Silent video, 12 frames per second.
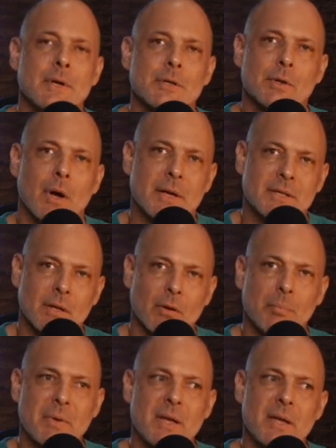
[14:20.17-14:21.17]
So I'd
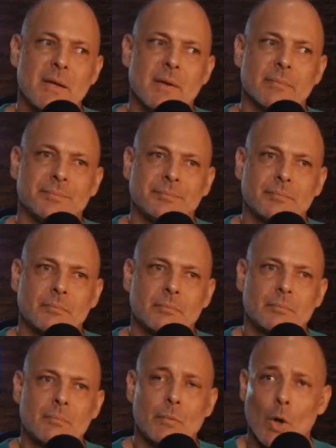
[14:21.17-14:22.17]
still be
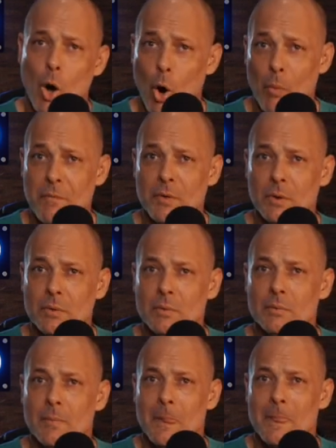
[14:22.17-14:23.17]
hopeful